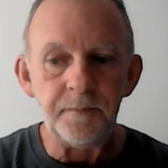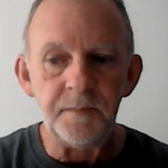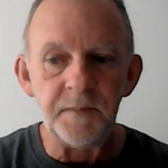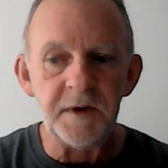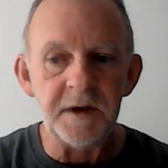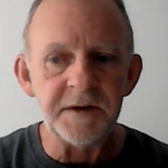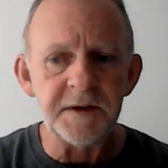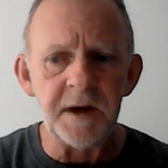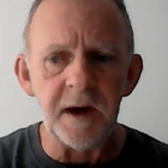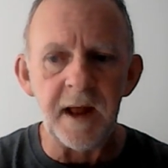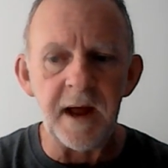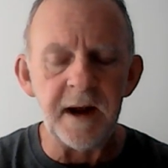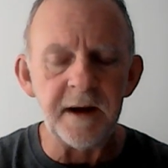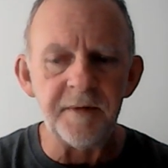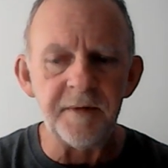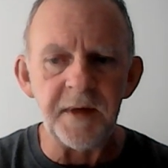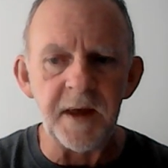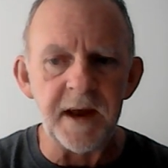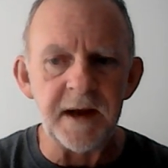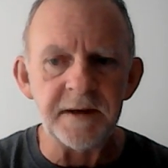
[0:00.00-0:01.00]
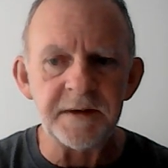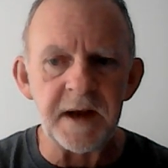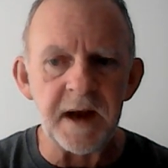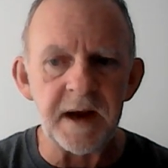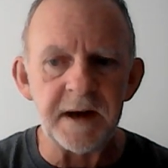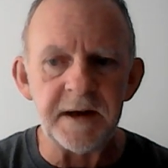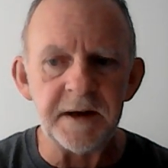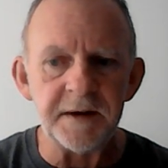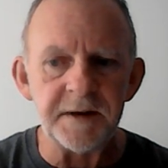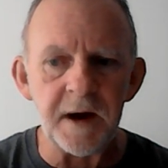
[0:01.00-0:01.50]
There's a lot of things
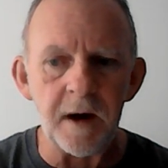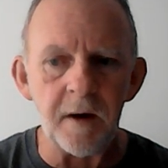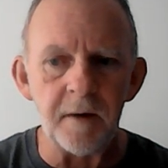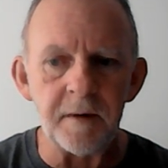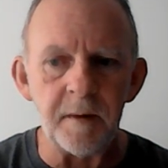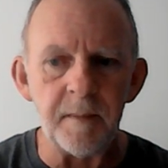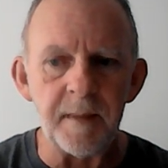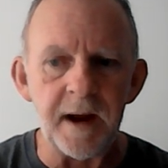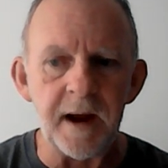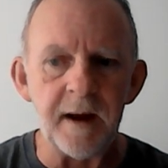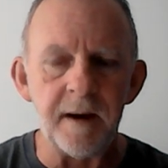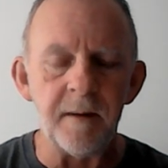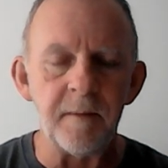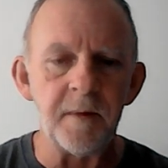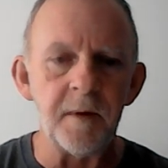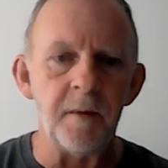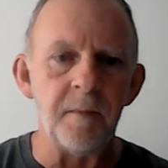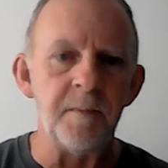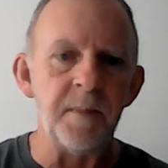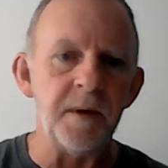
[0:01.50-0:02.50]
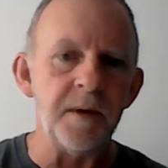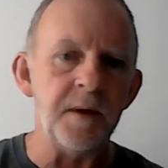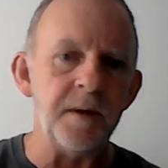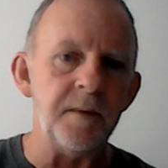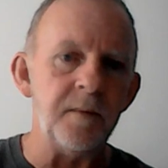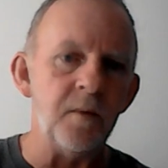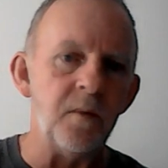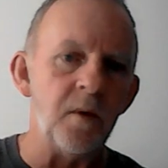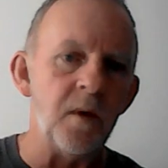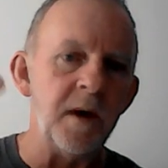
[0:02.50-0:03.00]
I could talk about. I'm going to
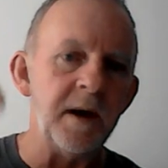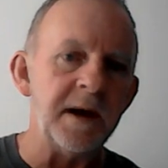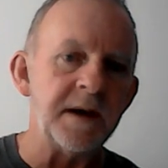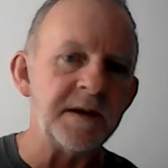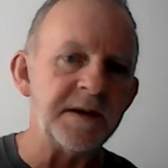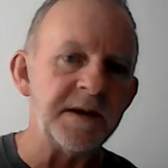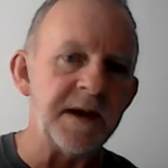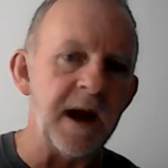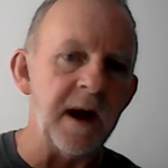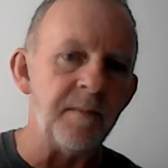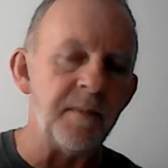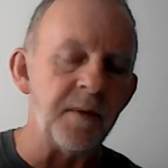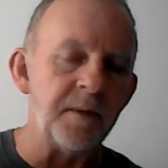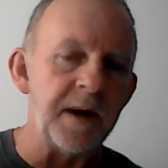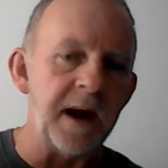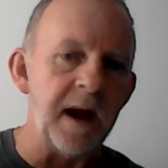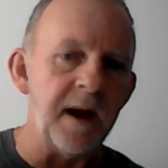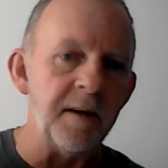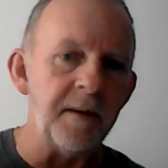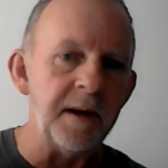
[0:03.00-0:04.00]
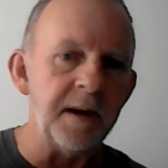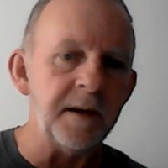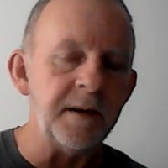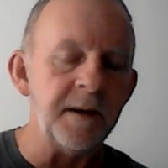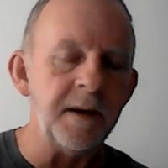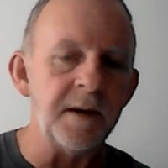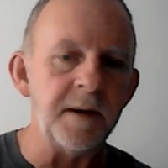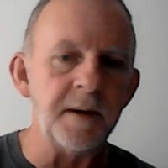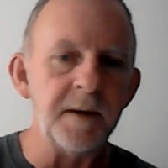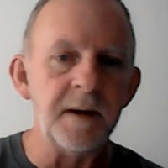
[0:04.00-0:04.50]
put one example down
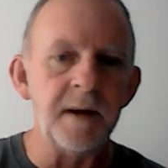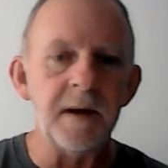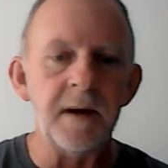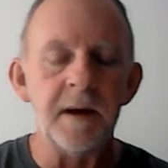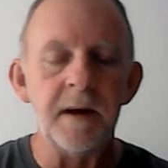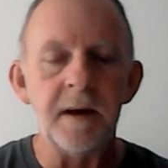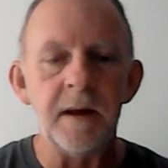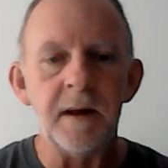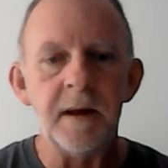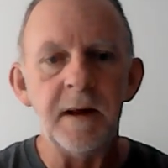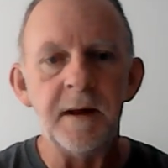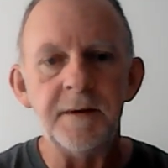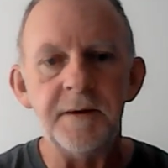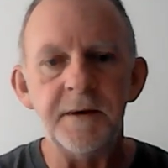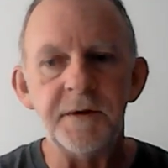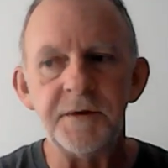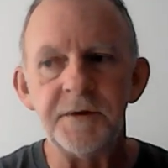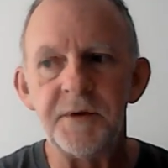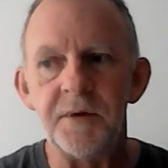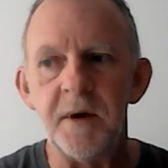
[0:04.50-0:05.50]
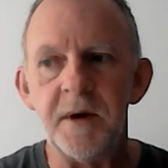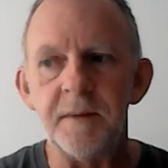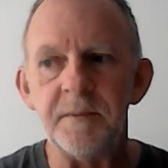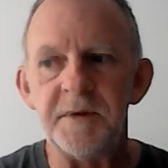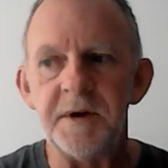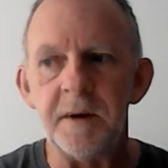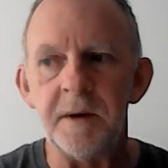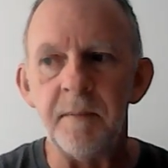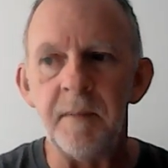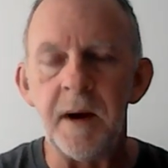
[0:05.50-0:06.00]
in the
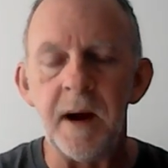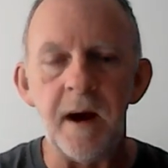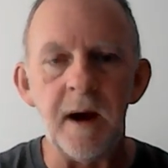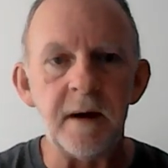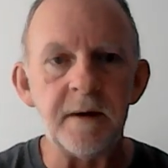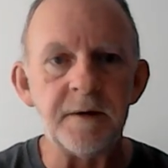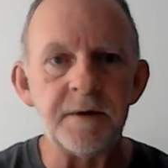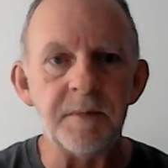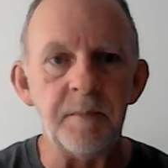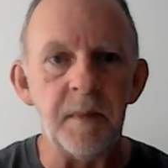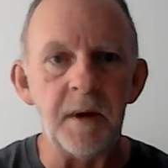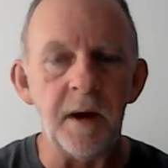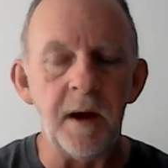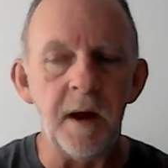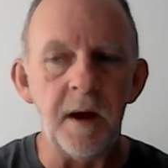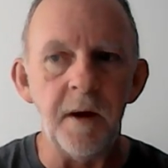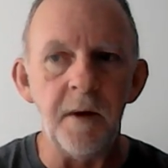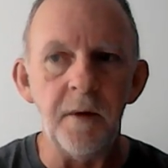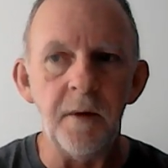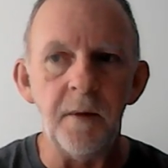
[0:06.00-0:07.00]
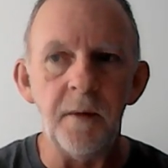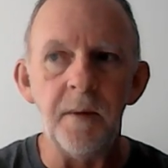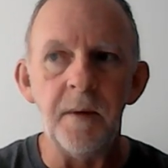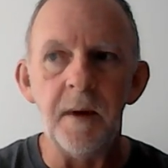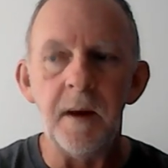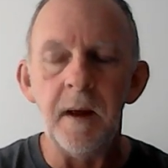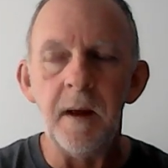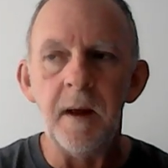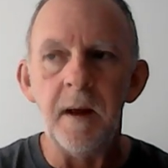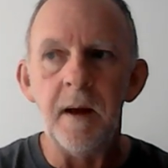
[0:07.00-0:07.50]
description box below
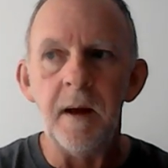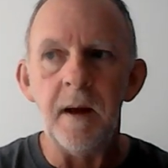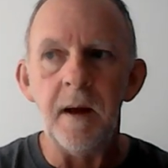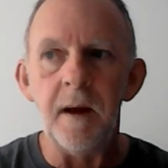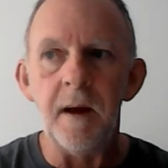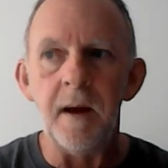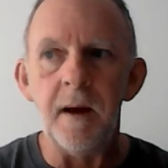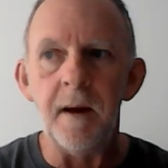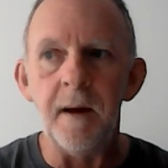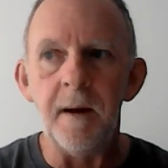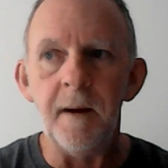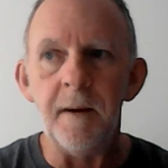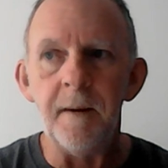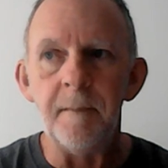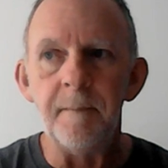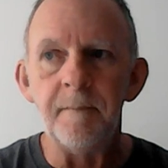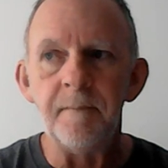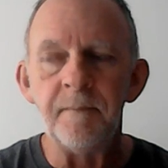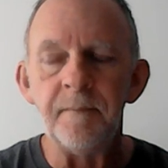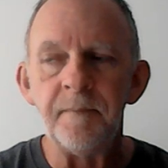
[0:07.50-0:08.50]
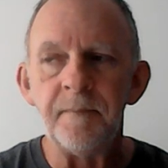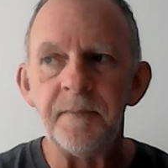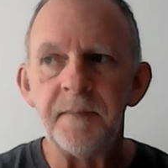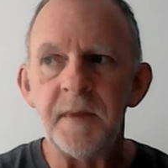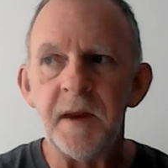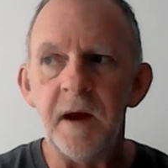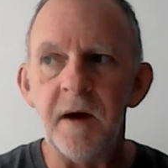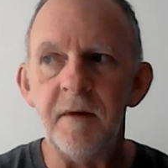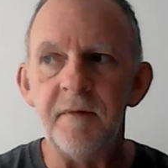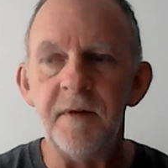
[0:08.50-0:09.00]
of
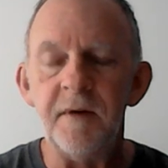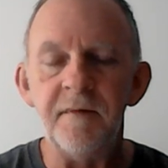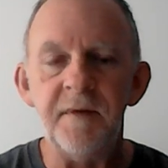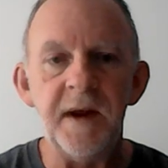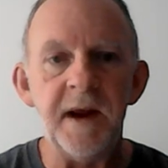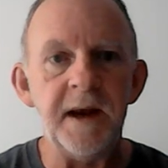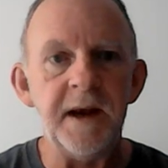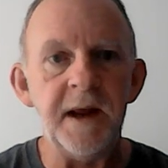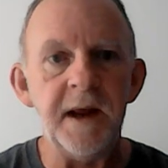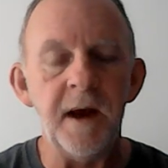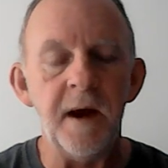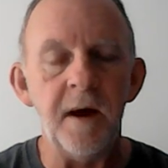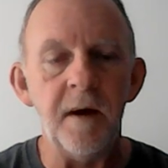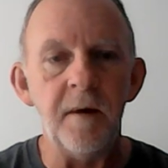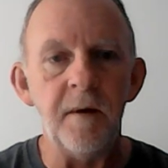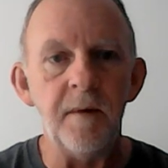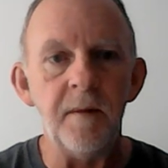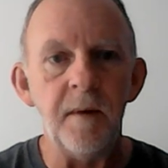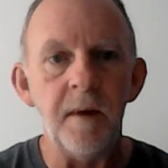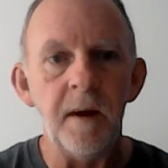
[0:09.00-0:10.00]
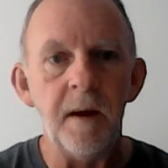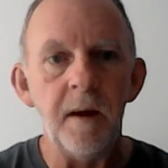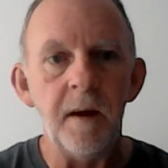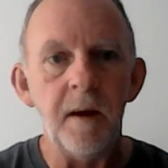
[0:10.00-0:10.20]
a video